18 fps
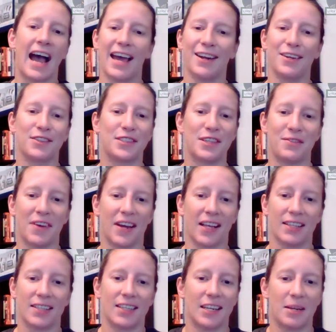I don't see
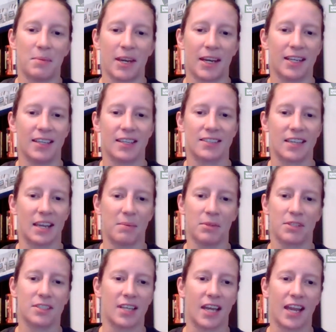Valentina making the same
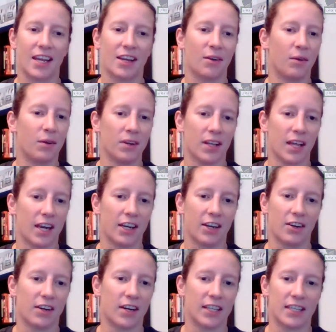mistake or
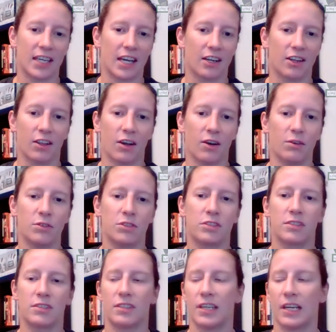letting her get that
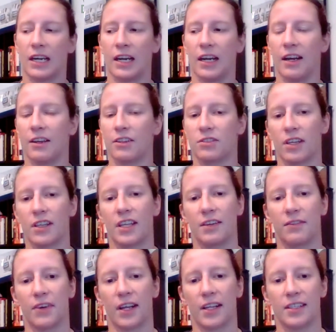close. Uh, so I
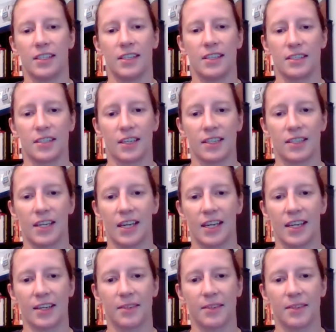think Valentina's going to take